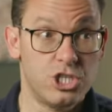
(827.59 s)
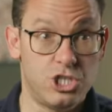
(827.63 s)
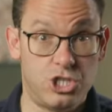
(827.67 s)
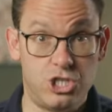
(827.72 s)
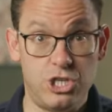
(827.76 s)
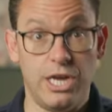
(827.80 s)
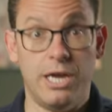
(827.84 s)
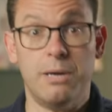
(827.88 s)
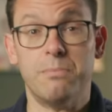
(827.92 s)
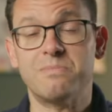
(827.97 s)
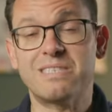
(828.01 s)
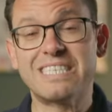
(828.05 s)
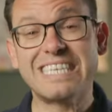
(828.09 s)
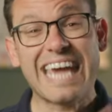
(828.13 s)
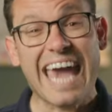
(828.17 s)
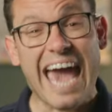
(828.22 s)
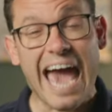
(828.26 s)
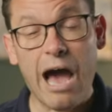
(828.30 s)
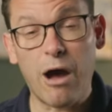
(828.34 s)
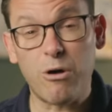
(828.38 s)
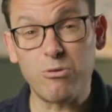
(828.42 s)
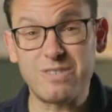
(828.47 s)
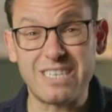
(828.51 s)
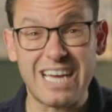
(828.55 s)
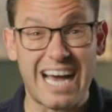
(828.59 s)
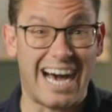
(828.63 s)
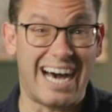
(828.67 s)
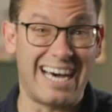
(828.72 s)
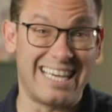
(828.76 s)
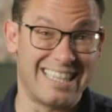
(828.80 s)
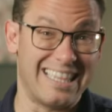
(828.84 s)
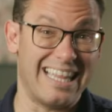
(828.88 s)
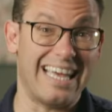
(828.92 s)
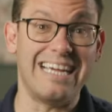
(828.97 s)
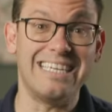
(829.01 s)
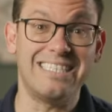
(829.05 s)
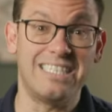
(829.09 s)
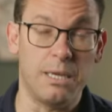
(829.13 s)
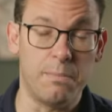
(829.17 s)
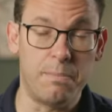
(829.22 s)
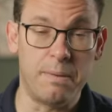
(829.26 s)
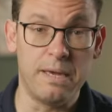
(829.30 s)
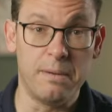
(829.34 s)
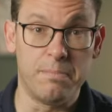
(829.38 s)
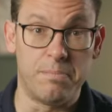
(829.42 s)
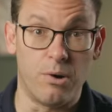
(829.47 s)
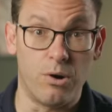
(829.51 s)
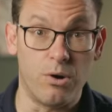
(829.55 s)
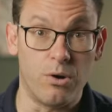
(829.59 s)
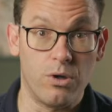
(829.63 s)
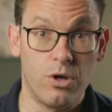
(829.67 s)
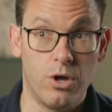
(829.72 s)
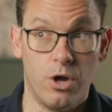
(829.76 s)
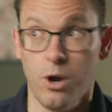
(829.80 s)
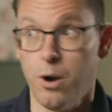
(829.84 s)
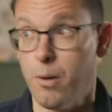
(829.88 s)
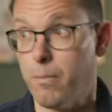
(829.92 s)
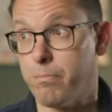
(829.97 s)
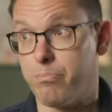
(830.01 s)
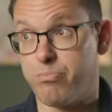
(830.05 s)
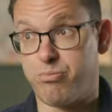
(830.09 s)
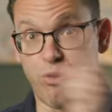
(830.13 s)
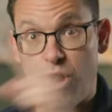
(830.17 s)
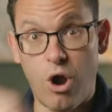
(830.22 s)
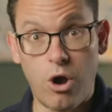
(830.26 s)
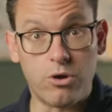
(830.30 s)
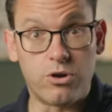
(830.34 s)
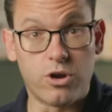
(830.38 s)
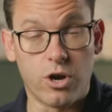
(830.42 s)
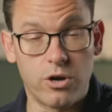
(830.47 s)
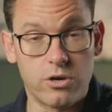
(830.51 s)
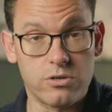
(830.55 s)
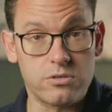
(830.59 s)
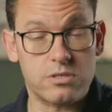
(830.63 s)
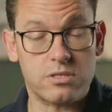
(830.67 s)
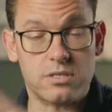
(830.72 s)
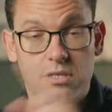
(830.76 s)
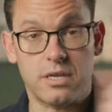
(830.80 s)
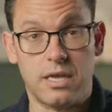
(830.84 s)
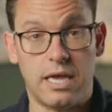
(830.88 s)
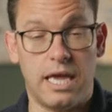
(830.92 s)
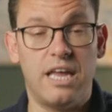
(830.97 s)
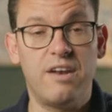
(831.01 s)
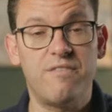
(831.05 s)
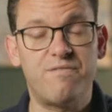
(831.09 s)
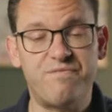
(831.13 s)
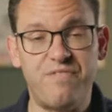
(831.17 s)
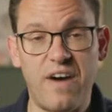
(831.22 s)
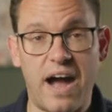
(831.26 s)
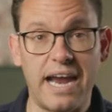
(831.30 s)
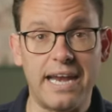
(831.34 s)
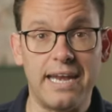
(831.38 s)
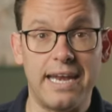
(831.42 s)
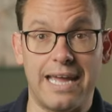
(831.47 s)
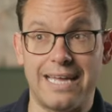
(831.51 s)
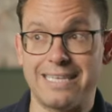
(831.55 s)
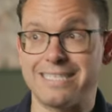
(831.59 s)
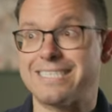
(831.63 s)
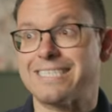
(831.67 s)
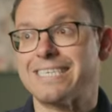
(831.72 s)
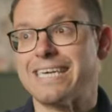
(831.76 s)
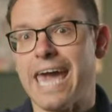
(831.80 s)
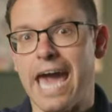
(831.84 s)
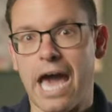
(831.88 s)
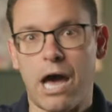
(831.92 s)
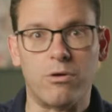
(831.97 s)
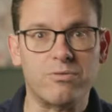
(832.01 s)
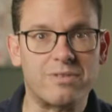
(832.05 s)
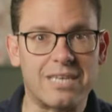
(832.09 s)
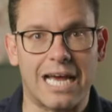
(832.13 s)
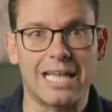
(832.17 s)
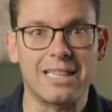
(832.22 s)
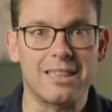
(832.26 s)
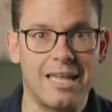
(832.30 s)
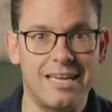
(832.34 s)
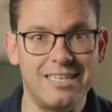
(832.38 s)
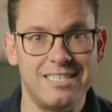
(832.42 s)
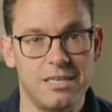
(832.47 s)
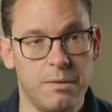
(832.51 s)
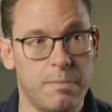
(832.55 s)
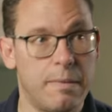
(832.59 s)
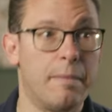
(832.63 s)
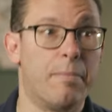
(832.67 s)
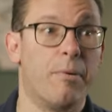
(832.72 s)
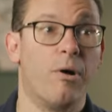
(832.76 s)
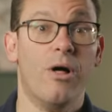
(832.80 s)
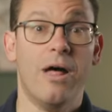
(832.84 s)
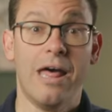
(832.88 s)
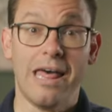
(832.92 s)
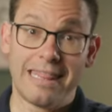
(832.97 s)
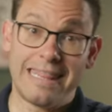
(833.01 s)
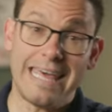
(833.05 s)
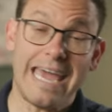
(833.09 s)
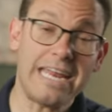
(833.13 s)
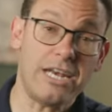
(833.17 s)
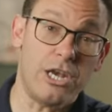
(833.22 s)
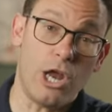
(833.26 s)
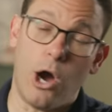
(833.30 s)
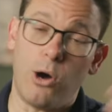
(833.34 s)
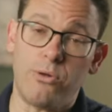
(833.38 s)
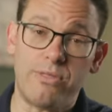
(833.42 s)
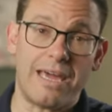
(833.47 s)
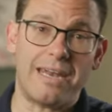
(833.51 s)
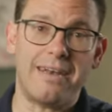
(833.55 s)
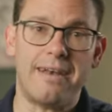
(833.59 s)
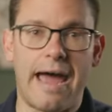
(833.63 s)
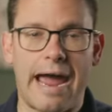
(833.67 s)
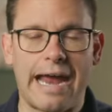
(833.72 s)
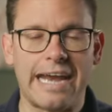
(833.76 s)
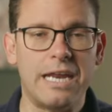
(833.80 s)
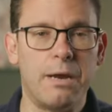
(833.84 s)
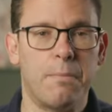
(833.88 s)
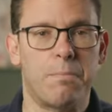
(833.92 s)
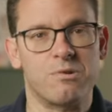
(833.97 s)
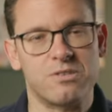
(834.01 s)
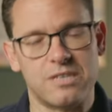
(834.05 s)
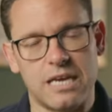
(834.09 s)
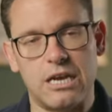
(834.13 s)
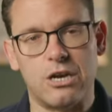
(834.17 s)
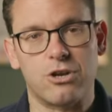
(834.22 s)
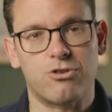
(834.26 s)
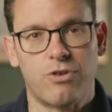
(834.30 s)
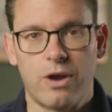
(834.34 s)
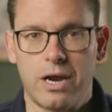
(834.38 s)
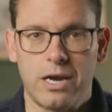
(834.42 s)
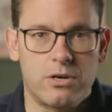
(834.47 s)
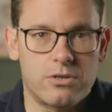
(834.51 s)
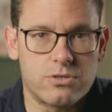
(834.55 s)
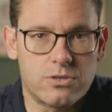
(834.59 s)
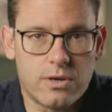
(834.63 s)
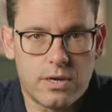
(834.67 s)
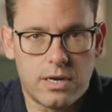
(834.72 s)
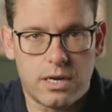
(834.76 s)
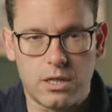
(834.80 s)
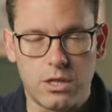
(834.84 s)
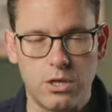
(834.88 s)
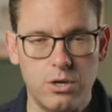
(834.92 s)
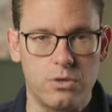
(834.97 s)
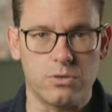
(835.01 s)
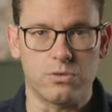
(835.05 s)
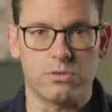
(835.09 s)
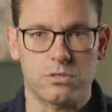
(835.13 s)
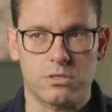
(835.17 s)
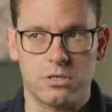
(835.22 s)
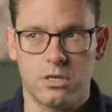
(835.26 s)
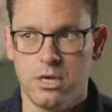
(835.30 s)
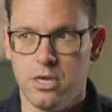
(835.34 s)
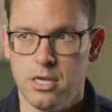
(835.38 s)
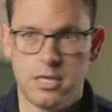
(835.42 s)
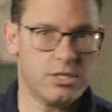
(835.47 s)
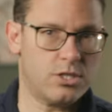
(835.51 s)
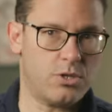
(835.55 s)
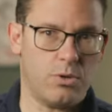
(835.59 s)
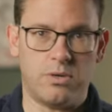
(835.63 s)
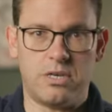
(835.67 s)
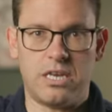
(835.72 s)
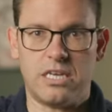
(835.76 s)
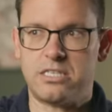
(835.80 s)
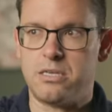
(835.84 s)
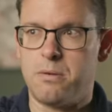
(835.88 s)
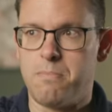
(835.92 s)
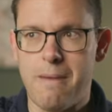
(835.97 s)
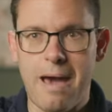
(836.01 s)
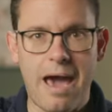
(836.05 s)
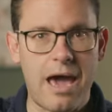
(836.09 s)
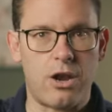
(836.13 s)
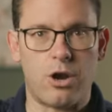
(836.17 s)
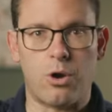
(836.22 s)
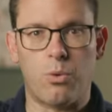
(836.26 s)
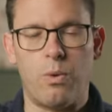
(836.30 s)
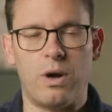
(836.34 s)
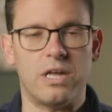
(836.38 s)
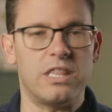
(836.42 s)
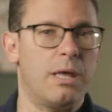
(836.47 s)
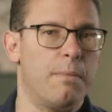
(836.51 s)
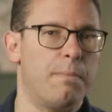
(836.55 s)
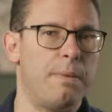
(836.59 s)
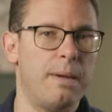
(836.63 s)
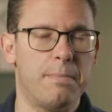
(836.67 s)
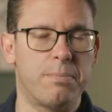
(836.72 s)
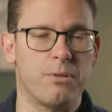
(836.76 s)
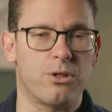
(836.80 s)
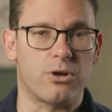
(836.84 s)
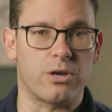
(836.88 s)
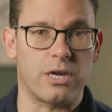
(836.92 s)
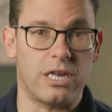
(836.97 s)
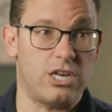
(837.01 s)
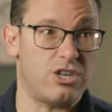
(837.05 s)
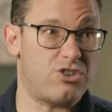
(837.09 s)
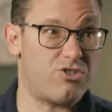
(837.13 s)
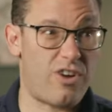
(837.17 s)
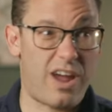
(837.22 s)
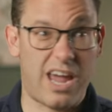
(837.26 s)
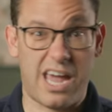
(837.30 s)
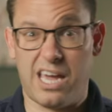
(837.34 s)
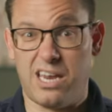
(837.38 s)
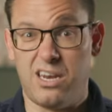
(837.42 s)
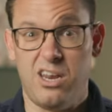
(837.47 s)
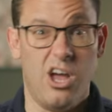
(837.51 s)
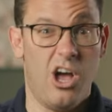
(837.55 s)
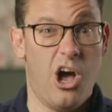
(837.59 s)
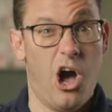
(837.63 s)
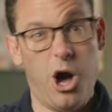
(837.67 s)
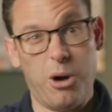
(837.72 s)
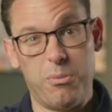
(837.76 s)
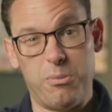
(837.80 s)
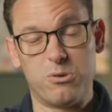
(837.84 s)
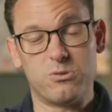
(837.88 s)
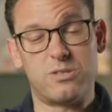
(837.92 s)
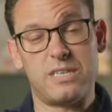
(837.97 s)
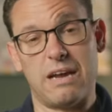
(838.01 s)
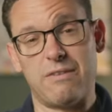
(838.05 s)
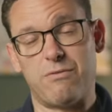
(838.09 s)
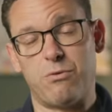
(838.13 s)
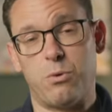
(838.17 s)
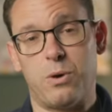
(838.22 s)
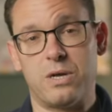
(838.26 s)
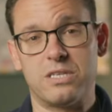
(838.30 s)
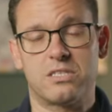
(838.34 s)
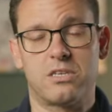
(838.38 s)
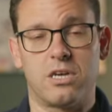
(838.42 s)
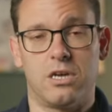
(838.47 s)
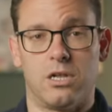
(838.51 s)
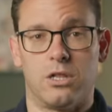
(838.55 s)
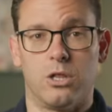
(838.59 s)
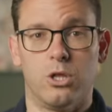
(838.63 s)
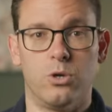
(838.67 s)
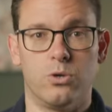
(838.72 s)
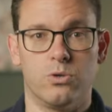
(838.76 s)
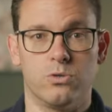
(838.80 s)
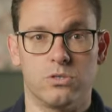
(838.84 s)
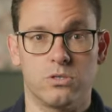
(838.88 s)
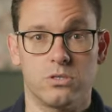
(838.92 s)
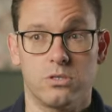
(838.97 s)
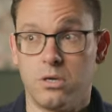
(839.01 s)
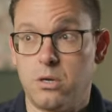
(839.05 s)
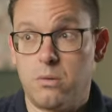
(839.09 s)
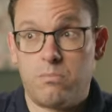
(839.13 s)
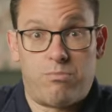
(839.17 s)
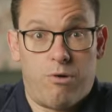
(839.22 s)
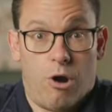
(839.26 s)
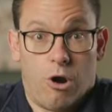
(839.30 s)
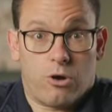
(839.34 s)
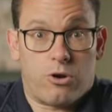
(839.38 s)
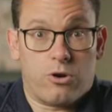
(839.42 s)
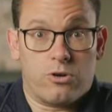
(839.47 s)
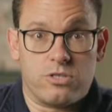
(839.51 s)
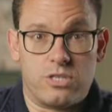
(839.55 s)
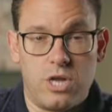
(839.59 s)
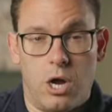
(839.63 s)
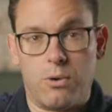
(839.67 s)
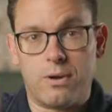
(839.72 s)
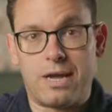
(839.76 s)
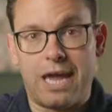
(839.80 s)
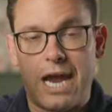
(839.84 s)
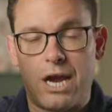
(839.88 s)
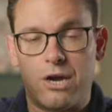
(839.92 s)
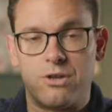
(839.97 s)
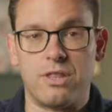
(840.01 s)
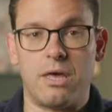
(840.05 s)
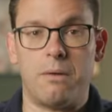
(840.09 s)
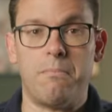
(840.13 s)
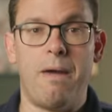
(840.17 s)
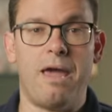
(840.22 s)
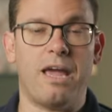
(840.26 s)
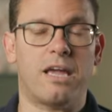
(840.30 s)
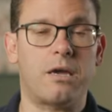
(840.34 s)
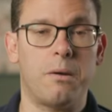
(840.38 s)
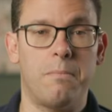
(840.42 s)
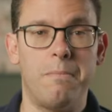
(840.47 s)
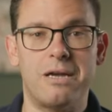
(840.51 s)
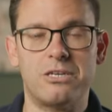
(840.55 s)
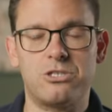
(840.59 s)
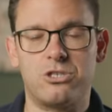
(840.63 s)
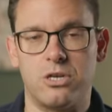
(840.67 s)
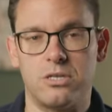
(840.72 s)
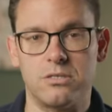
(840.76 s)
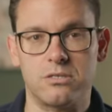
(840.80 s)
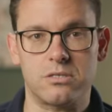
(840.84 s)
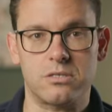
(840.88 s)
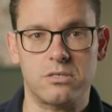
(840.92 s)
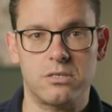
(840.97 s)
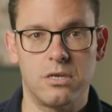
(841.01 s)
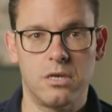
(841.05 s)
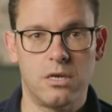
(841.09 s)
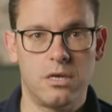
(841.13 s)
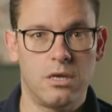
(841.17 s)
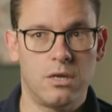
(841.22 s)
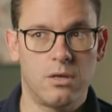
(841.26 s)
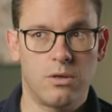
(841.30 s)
Gyms count on lazy people. Brokers in finance count on lazy people. They know that 90% of traders are going to lose. So it doesn't matter what the people are going to trade. Almost everyone's going to lose. Brokers don't care. They make commissions.